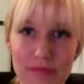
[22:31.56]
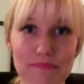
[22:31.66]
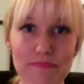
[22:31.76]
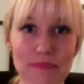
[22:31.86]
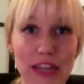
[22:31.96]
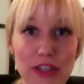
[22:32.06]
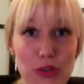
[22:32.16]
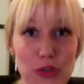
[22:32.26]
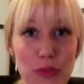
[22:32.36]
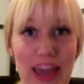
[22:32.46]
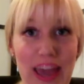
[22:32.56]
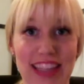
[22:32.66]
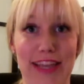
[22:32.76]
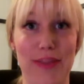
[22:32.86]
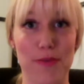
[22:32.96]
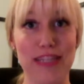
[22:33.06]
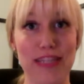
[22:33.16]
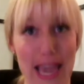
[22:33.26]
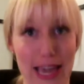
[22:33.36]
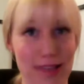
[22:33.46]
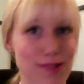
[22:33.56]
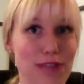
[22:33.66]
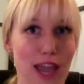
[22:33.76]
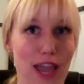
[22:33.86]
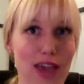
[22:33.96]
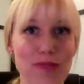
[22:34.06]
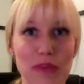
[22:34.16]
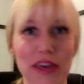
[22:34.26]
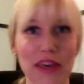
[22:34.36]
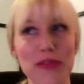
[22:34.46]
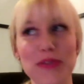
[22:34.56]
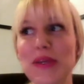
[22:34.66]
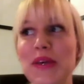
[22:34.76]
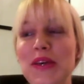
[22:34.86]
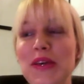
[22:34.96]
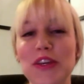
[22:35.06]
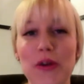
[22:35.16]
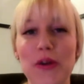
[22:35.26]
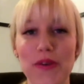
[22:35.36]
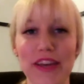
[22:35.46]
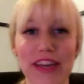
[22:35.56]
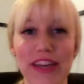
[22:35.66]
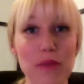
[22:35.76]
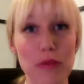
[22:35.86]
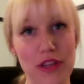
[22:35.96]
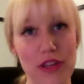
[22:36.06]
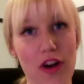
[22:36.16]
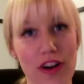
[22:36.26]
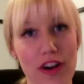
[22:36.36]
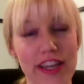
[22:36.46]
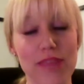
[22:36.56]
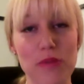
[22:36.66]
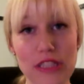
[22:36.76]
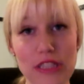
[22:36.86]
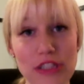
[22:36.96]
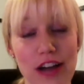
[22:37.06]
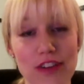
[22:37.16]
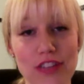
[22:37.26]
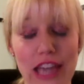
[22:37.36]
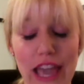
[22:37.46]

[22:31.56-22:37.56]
manage your way to get through the day sometimes because, it can be really hard. It can be really challenging.